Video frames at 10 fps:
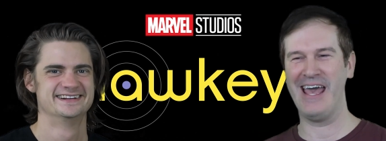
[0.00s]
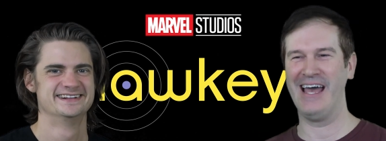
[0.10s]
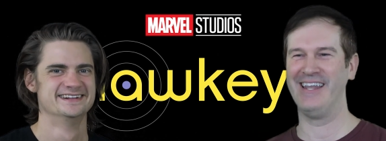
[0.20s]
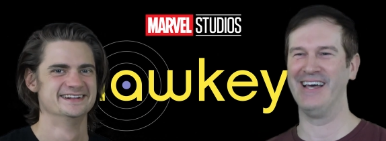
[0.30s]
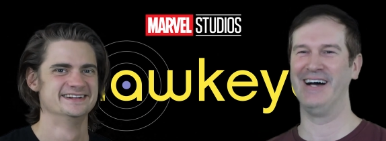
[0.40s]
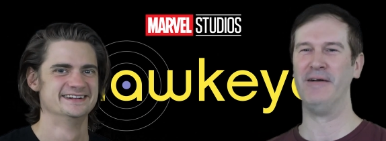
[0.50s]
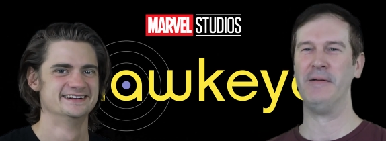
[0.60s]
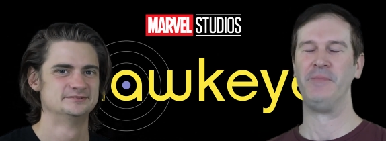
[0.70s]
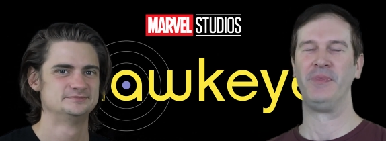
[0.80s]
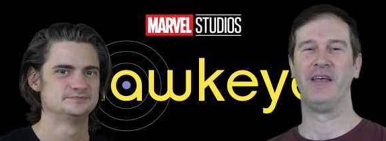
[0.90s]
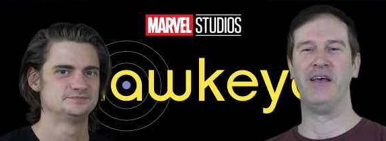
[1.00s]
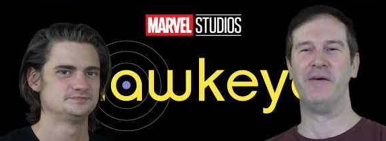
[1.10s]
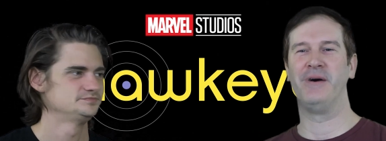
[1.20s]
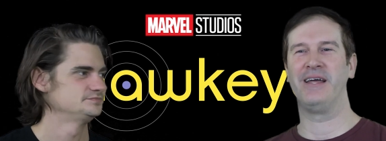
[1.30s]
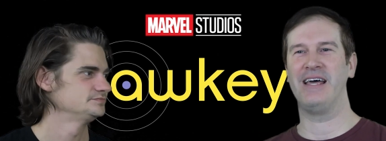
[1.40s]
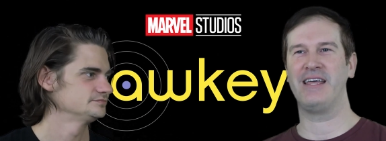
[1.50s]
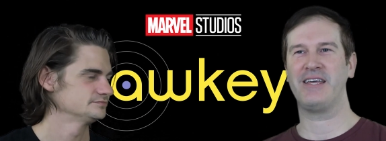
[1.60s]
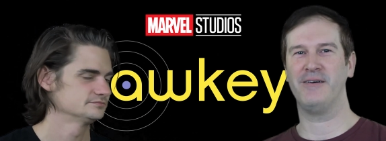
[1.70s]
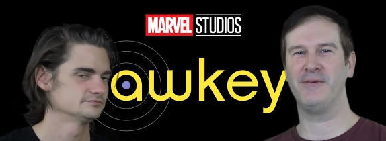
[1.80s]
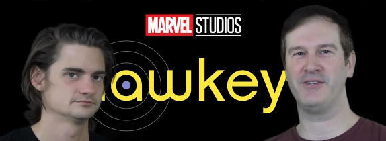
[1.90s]
Speaker 1: and uh, but yeah,
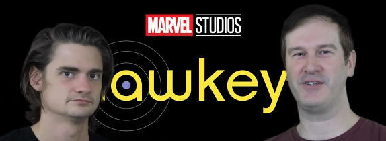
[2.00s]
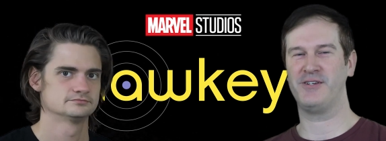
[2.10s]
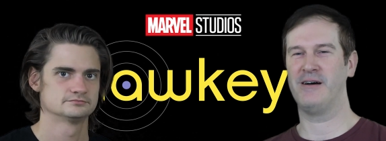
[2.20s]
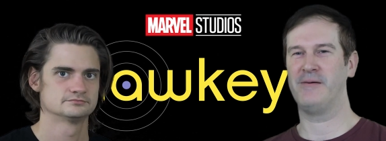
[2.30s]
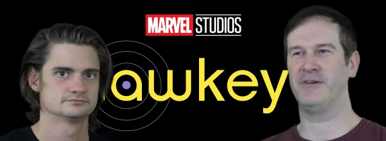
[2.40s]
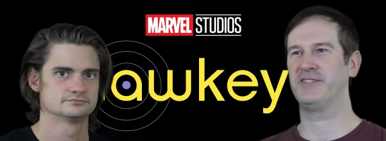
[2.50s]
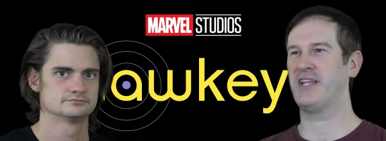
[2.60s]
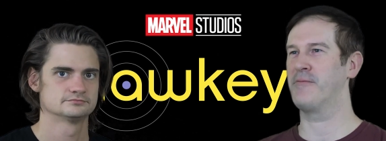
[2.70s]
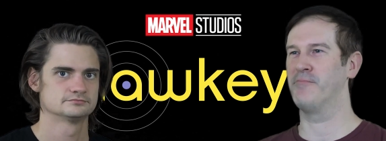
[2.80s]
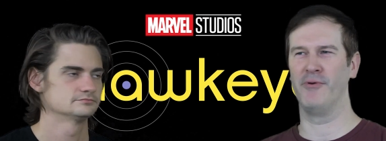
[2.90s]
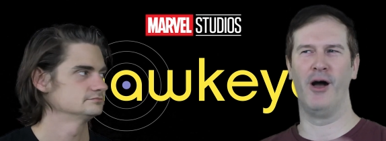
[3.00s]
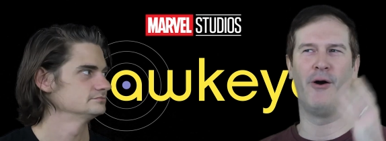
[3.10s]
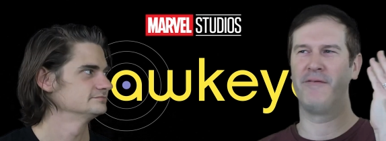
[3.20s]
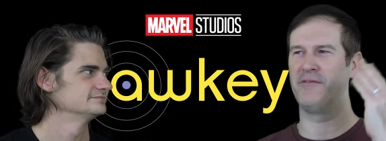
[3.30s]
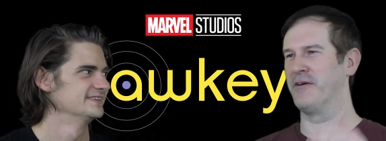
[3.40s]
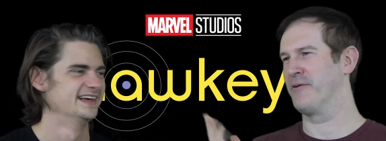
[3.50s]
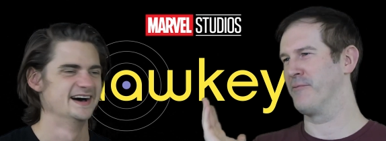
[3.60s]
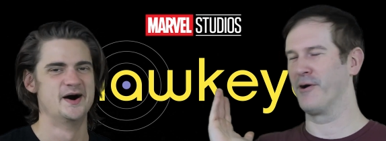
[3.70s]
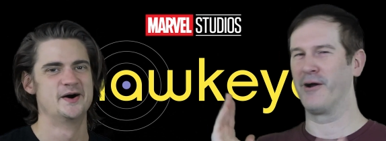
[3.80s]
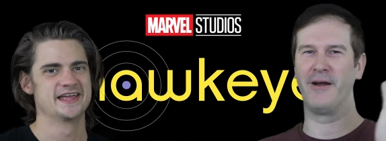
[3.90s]
they come, they show up. They're saying "bro" every other
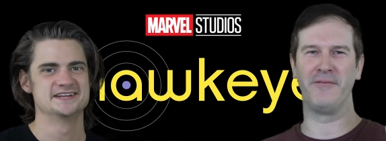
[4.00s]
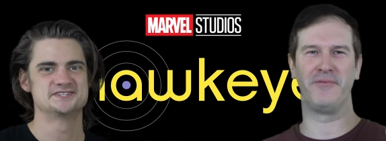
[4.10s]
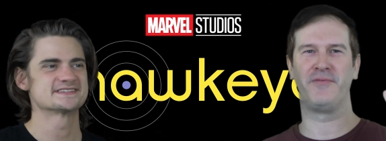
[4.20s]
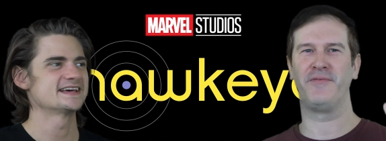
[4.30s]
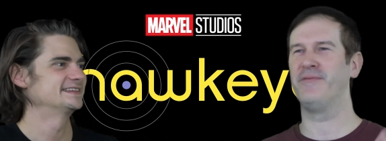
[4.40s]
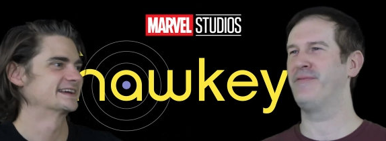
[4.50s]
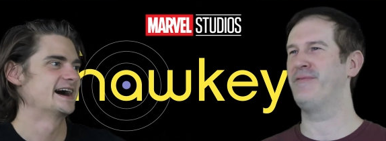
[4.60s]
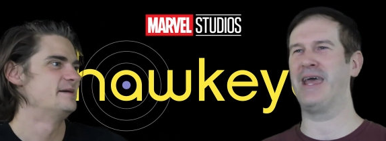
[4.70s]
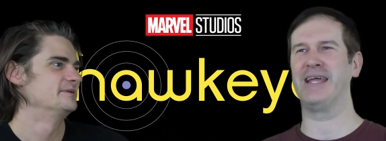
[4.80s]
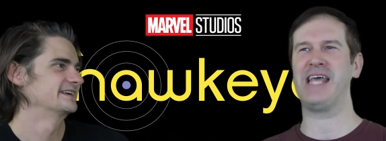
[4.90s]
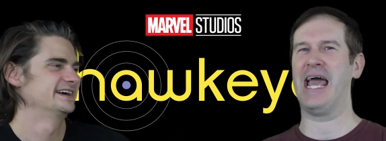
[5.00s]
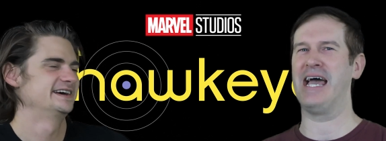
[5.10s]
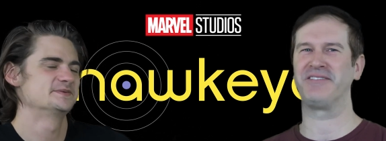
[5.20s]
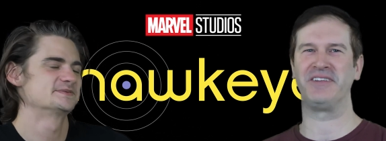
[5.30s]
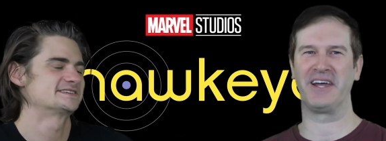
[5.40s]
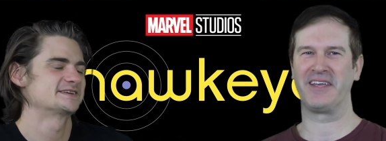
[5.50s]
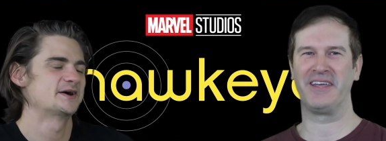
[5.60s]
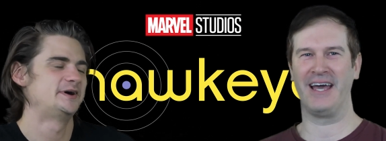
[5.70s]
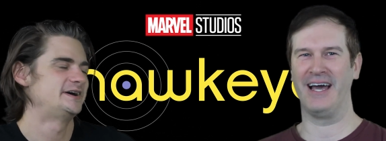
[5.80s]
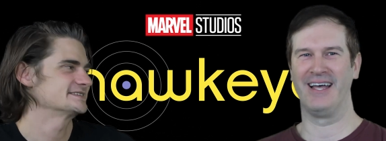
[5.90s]
oh, word. Oh yeah, just like the comic. Fantastic. Uh, it was
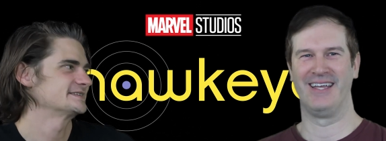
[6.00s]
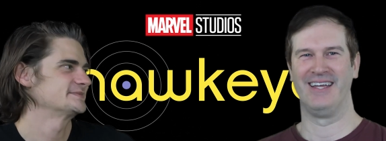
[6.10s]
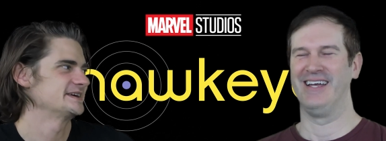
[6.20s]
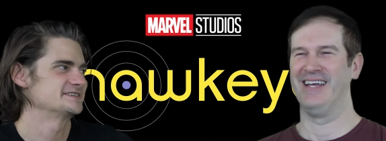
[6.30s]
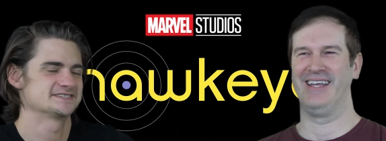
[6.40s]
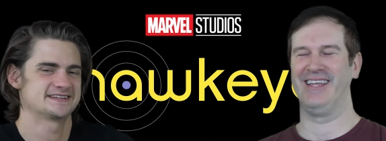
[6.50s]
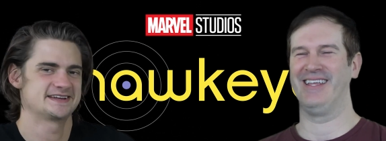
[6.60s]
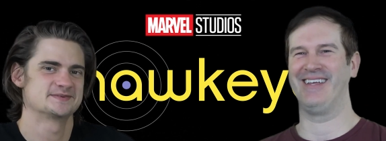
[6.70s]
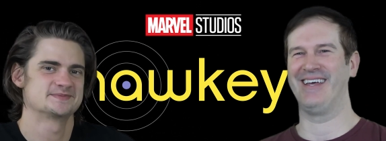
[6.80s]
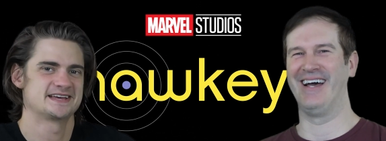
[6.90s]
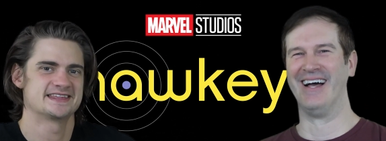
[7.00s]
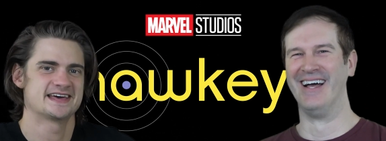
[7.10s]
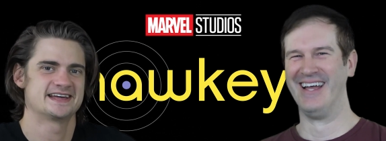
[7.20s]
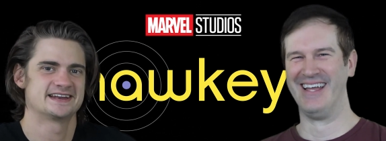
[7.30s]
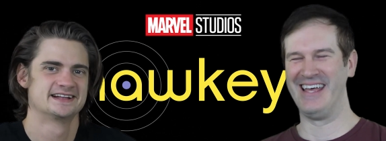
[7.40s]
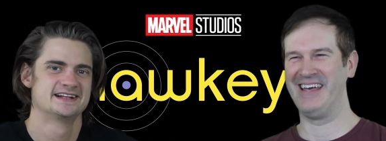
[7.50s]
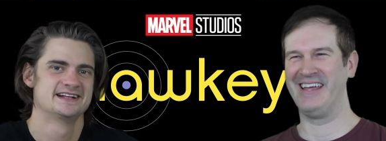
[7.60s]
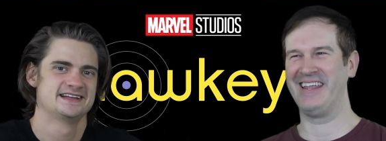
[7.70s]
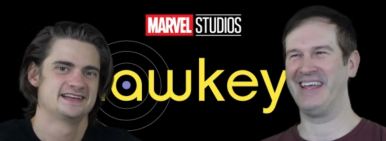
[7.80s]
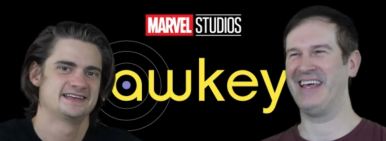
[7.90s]
so yeah. awesome. Like just to hear him yeah. say
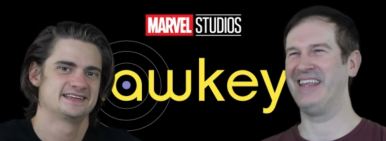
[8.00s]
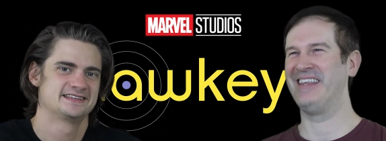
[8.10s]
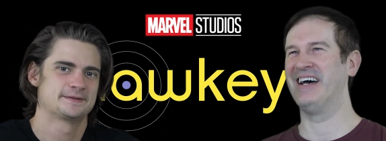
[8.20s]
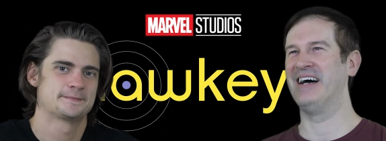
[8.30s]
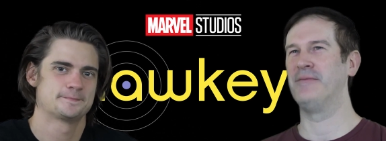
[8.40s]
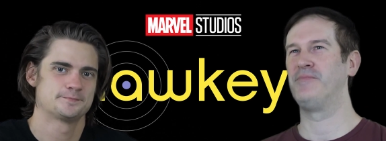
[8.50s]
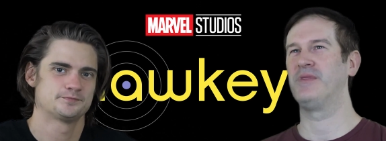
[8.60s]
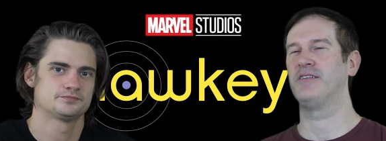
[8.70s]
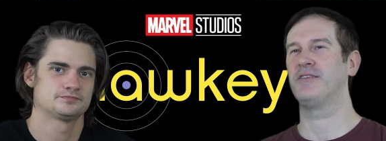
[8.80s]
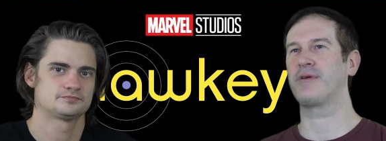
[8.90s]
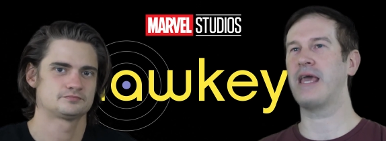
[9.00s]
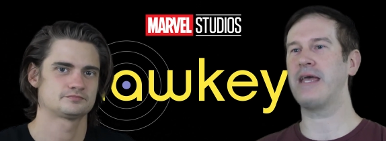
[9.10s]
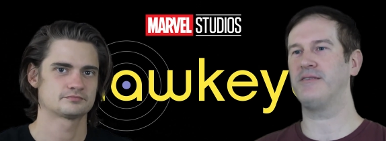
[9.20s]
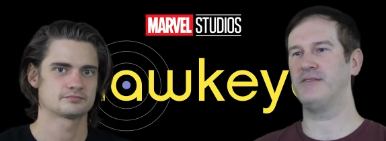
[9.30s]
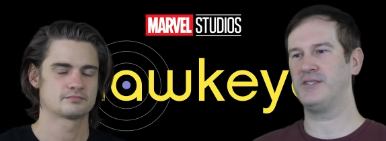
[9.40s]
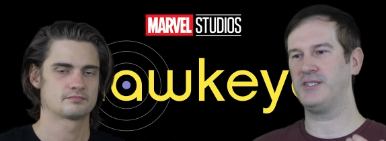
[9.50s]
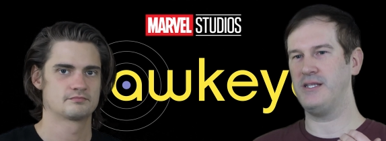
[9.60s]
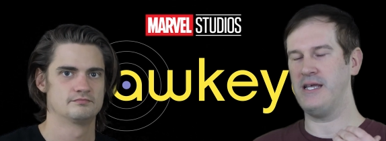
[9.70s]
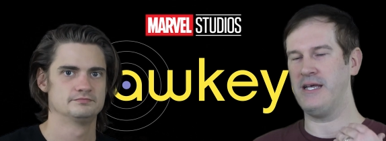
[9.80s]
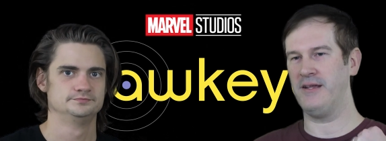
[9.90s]
that. Uh, and uh, so Kate
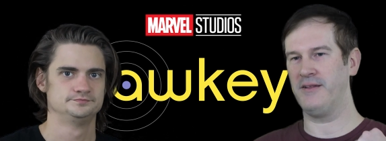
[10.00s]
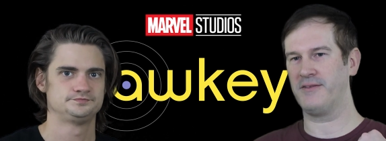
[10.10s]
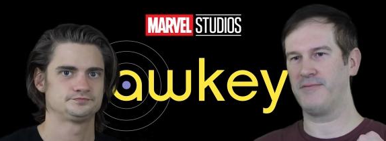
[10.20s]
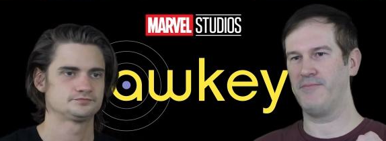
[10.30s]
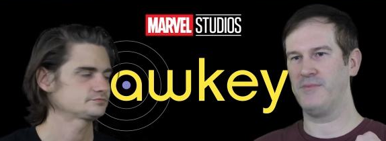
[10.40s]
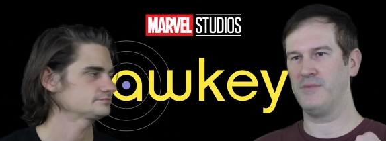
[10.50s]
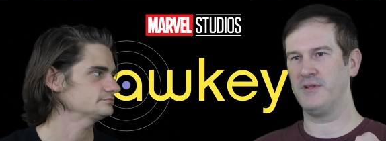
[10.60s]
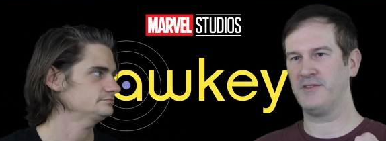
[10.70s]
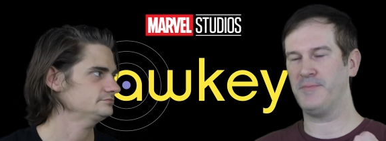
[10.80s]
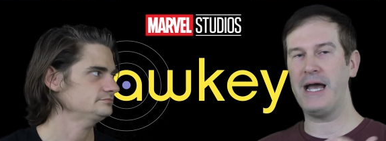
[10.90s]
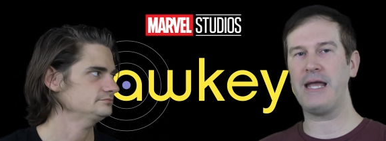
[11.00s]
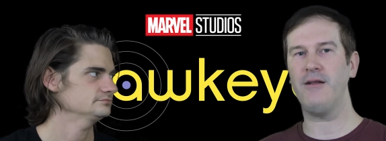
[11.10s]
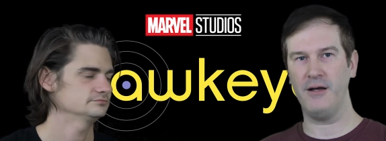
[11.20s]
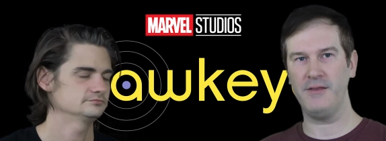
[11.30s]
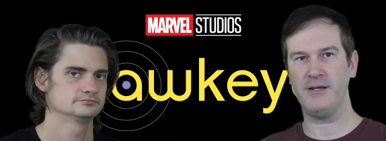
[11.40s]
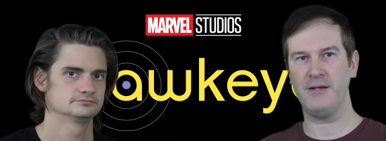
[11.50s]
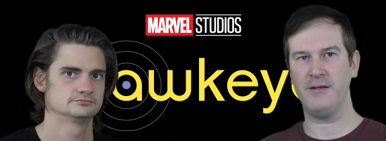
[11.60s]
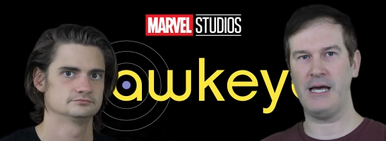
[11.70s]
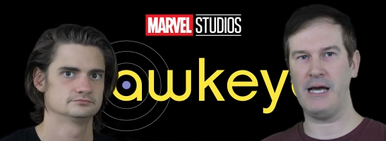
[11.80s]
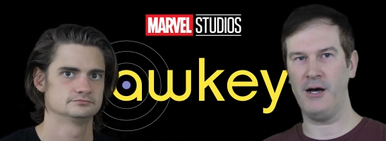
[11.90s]
is spying on
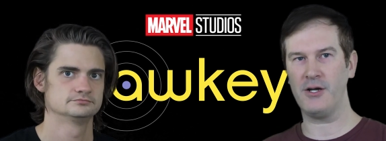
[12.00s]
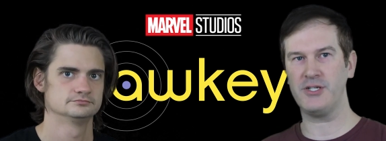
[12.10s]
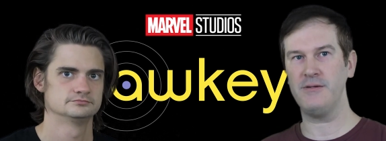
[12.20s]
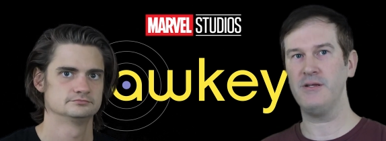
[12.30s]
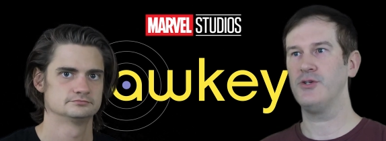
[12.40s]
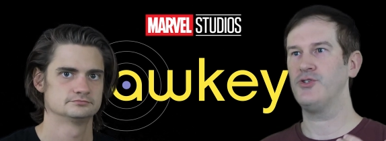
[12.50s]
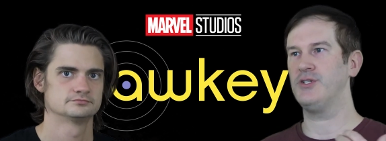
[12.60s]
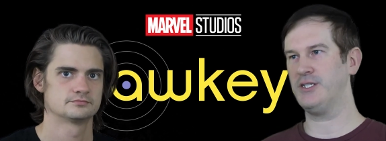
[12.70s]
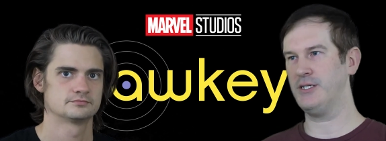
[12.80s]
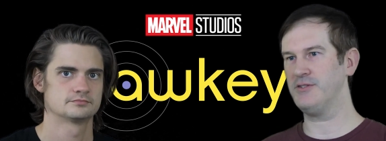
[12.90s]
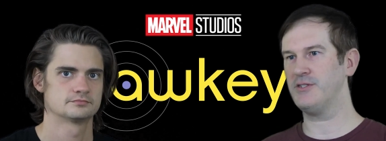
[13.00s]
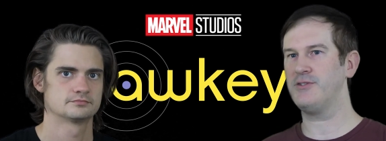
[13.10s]
the uh, auction. She steals a